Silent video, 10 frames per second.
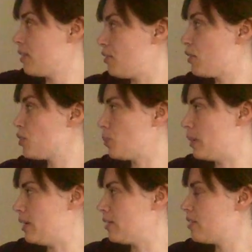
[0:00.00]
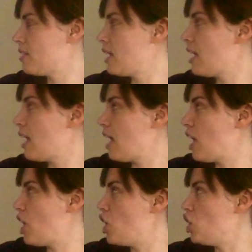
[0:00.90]
the first words,
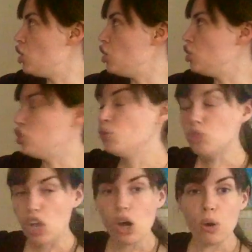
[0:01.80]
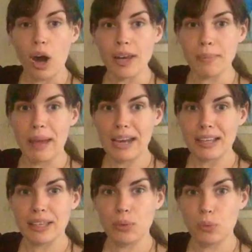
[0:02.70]
you know
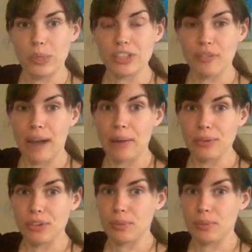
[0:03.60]
automatically which vowel to